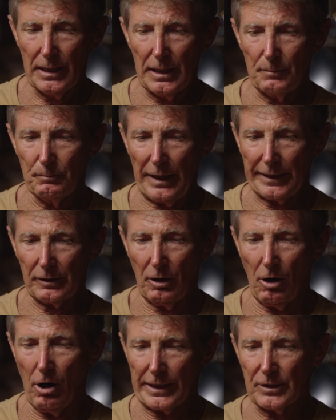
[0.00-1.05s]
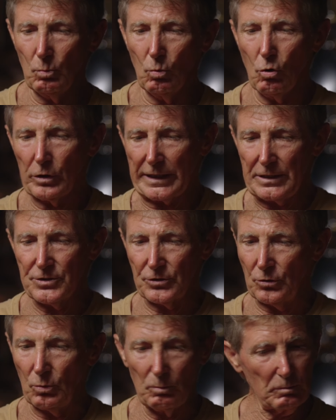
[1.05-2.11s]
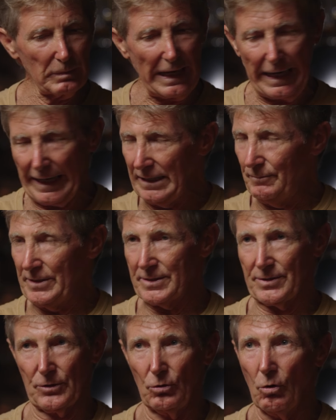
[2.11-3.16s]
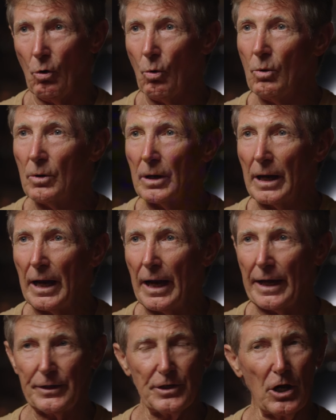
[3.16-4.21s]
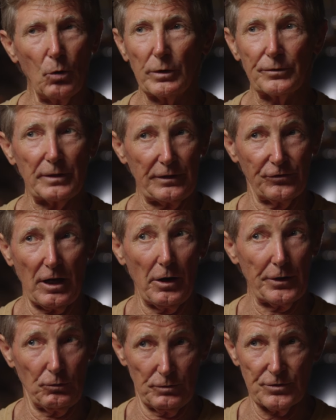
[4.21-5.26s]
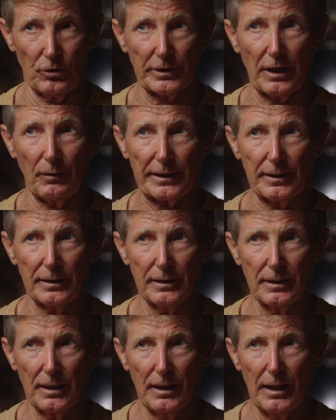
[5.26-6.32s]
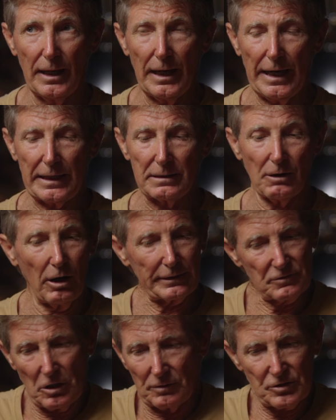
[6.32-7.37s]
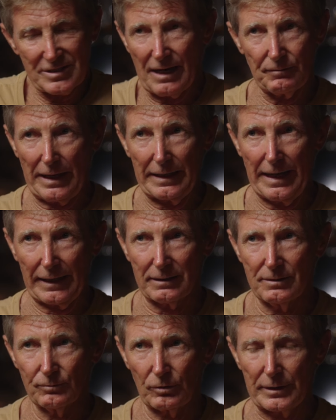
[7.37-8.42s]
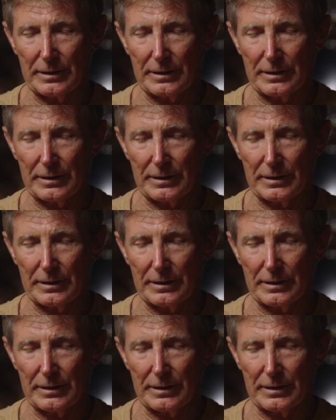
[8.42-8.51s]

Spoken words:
but I can walk into any business at all and know whether that's going or it's not going. And I just have that knack for it.